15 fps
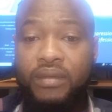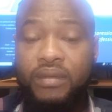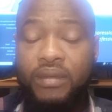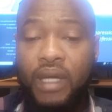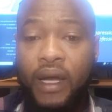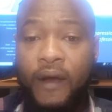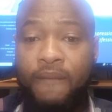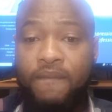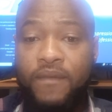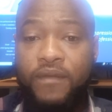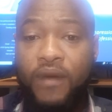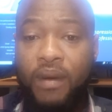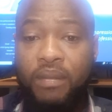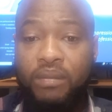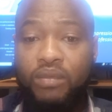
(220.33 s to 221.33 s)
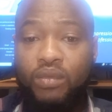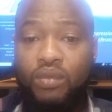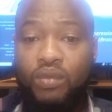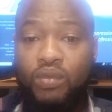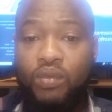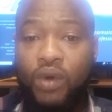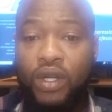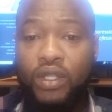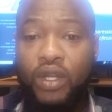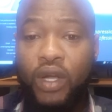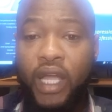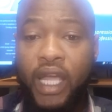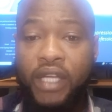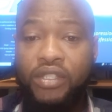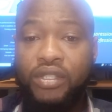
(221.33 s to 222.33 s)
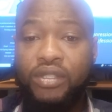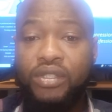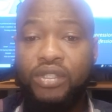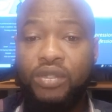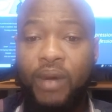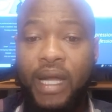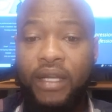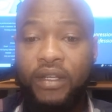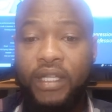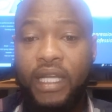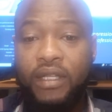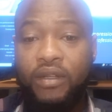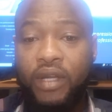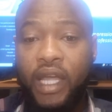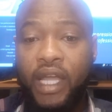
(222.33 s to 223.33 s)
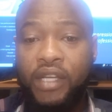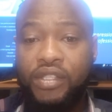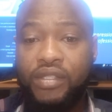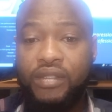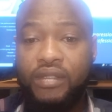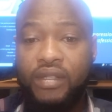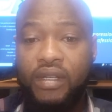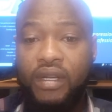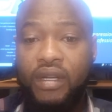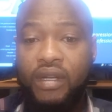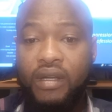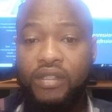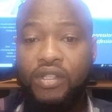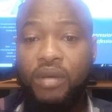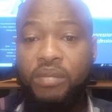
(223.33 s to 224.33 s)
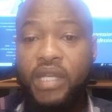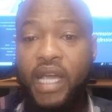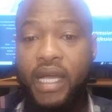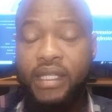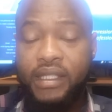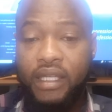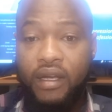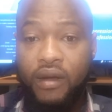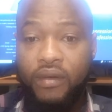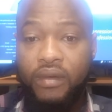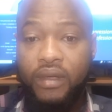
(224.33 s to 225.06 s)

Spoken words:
from one location to another location some years ago.